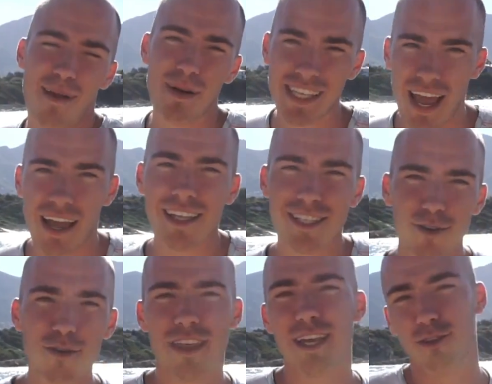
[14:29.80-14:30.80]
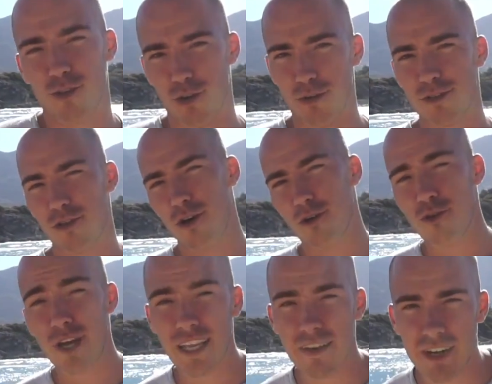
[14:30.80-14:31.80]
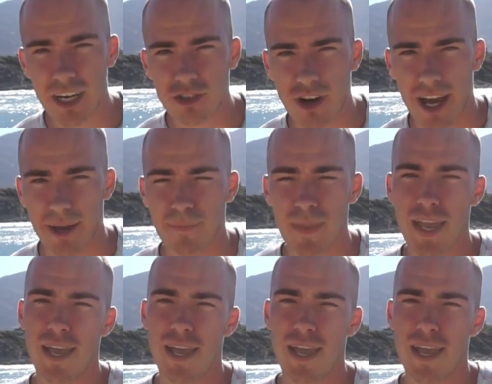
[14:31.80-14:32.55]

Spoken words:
But yeah, it's a good thing to do, so you can give it a try.